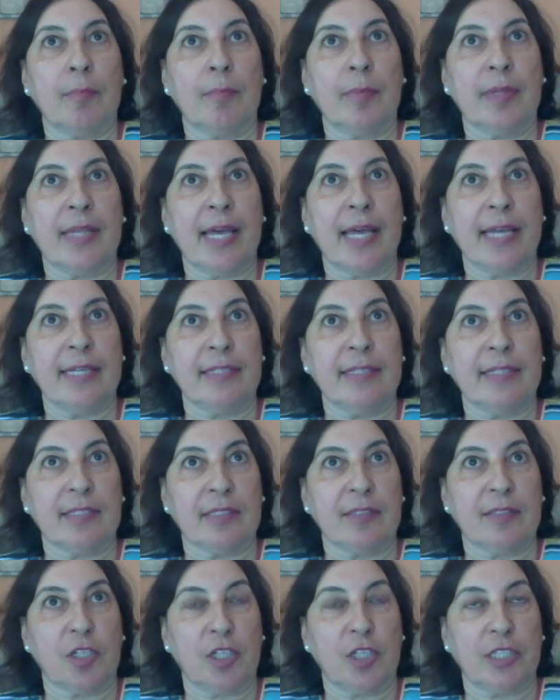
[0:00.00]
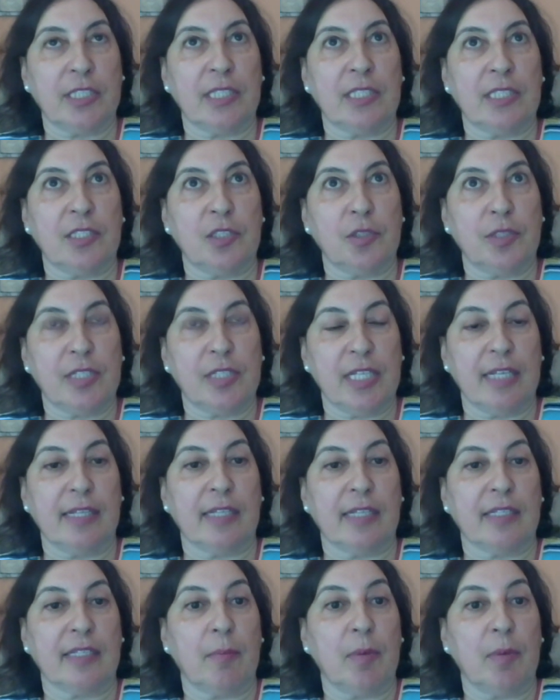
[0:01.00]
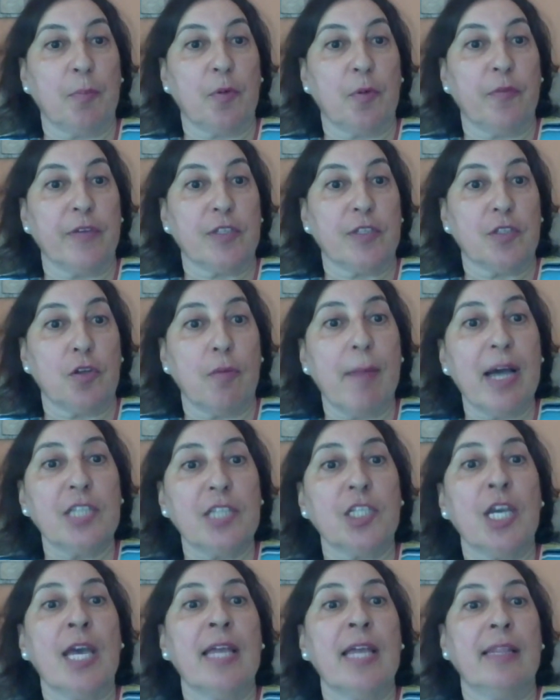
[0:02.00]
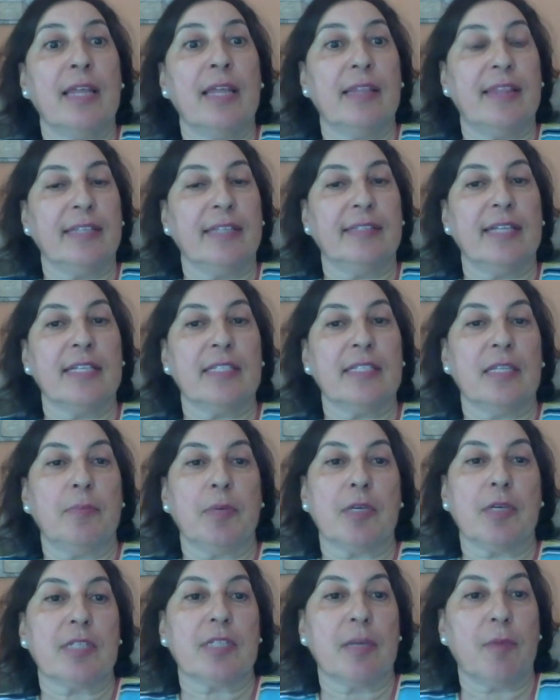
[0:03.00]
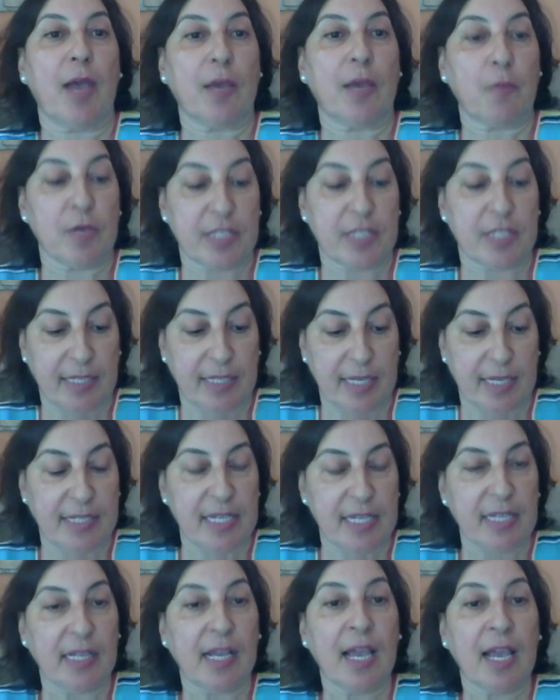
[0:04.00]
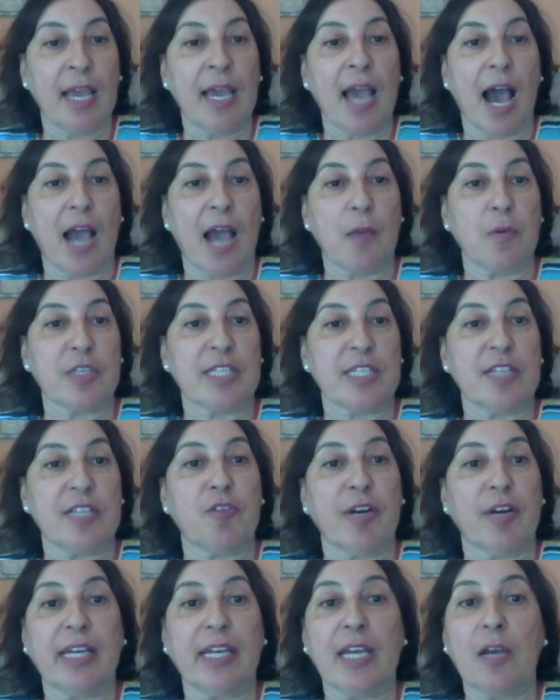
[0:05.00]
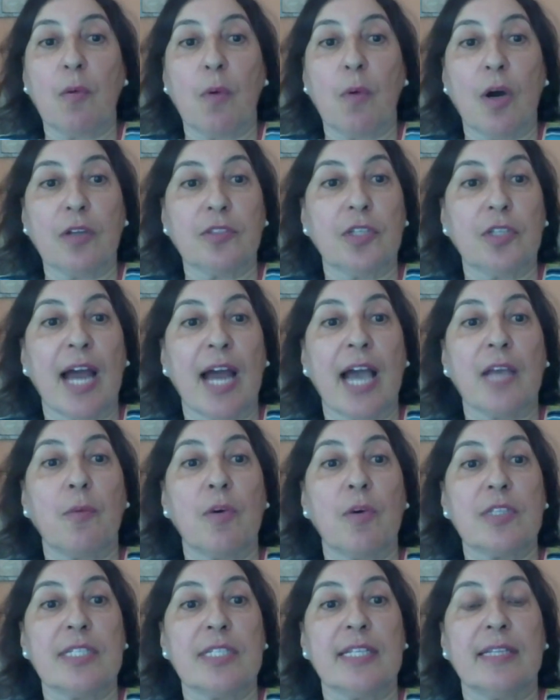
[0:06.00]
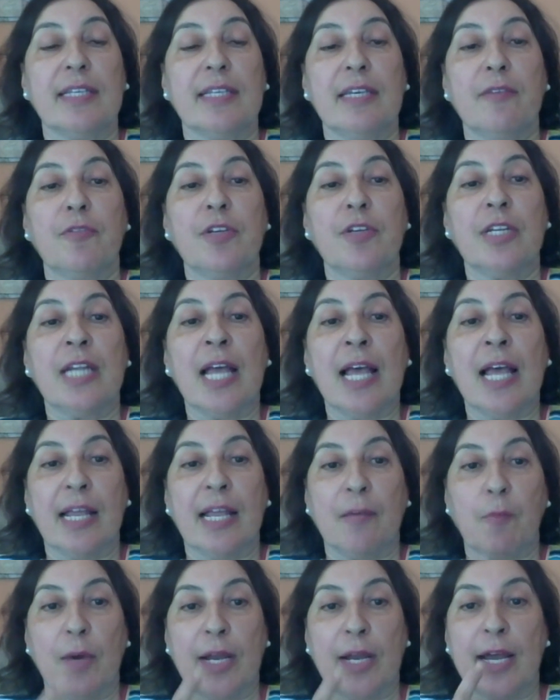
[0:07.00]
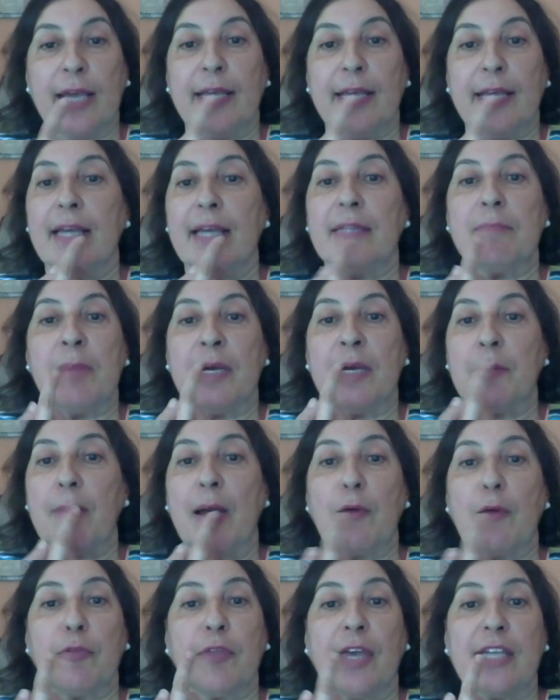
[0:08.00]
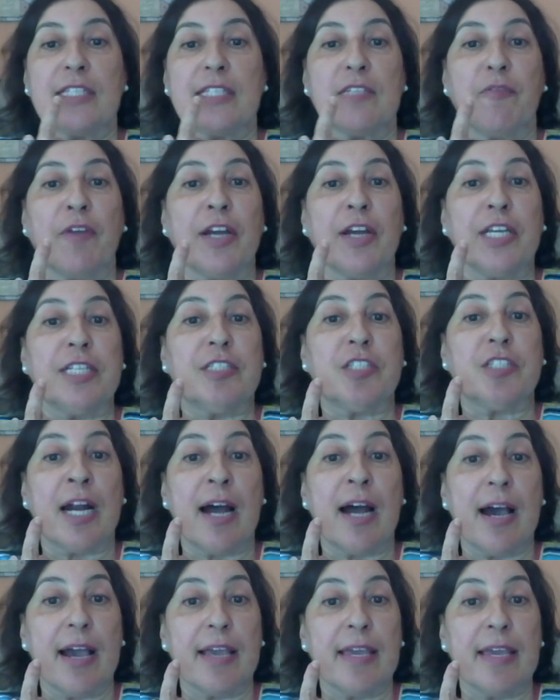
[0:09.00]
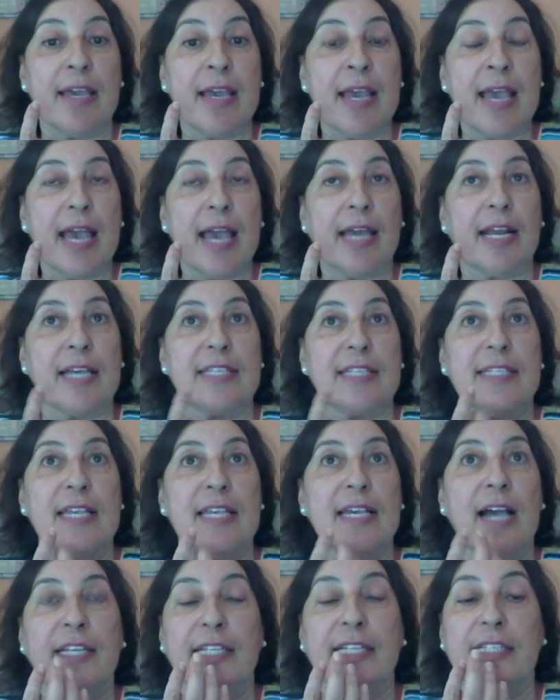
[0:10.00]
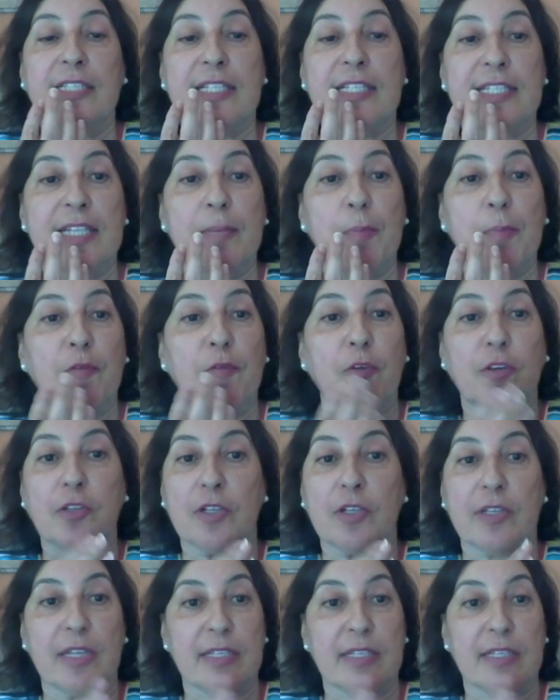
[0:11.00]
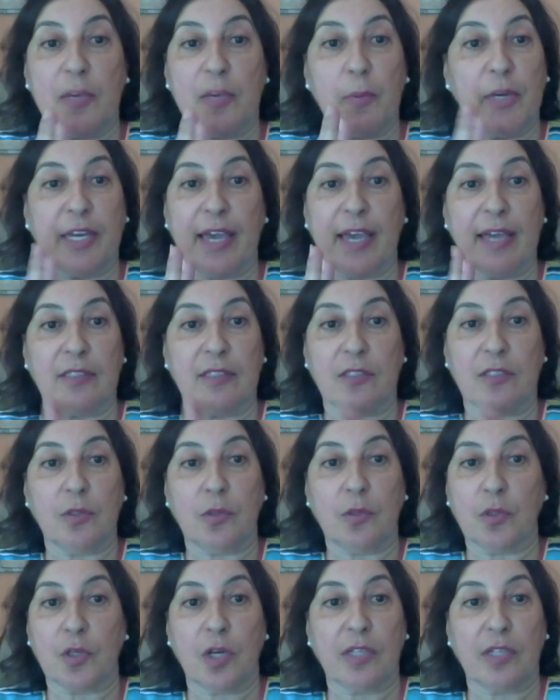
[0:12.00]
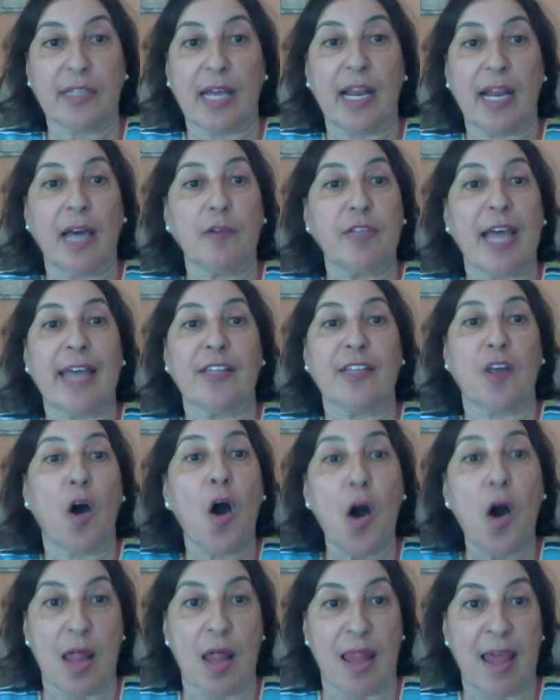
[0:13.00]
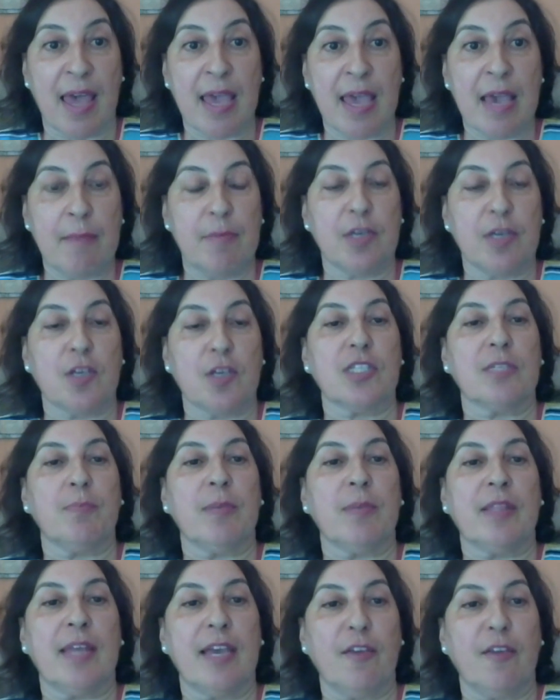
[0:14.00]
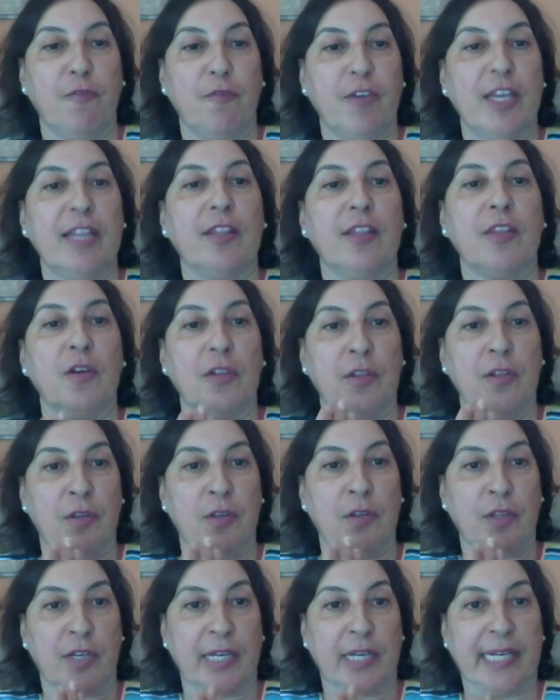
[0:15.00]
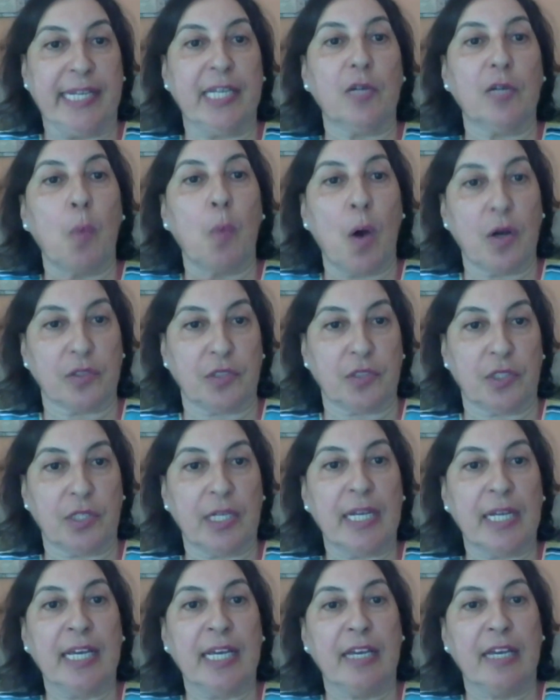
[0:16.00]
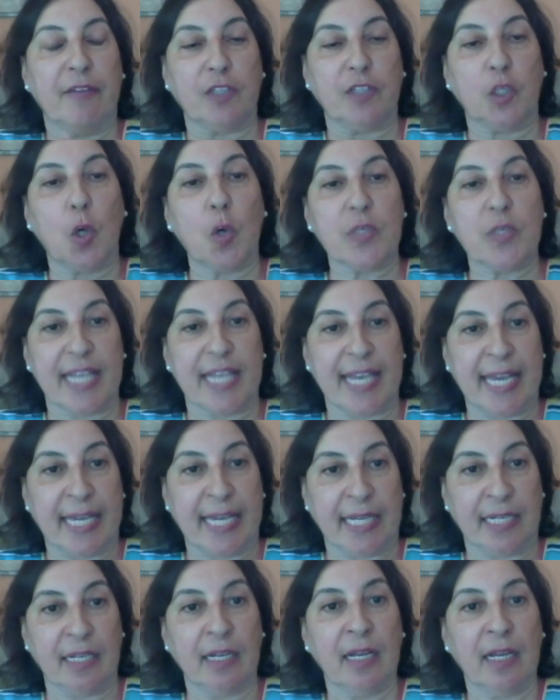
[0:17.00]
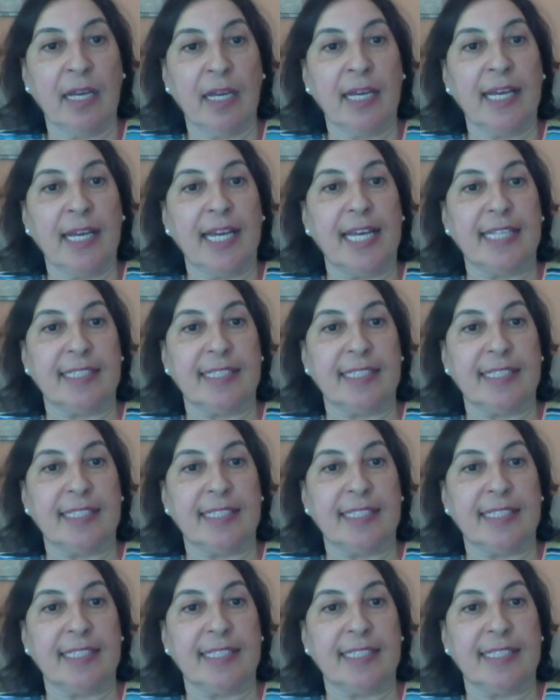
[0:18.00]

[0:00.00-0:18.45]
they started to see that I'm improving so much that they tested, because I wasn't eating, I wasn't drinking water, I wasn't even, when I get, my mouth gets very dry and I say, I need a sip of water, they say, we can't, you're not allowed at all, because they feel the clear water, if it goes in, it